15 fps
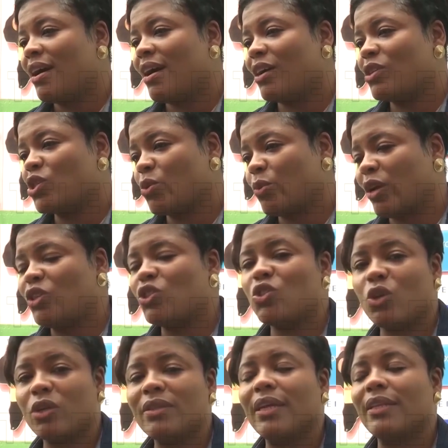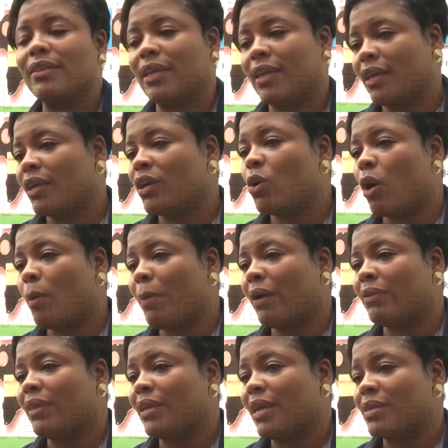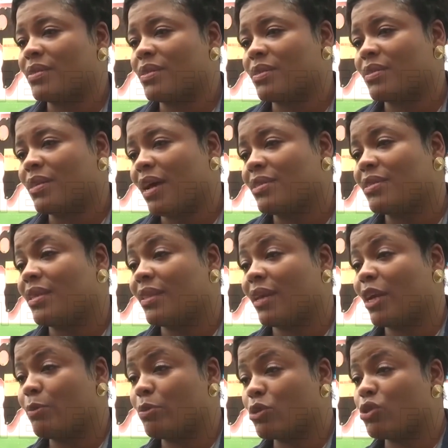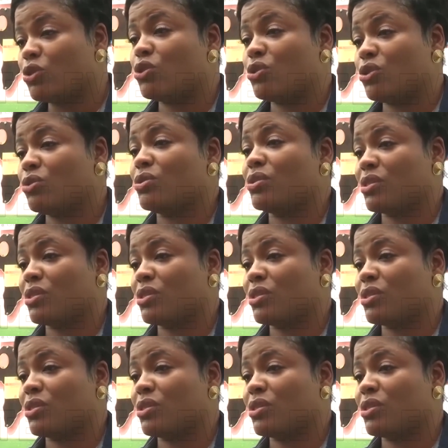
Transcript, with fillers: uh, to ensure that they go about that exercise and they're able to do so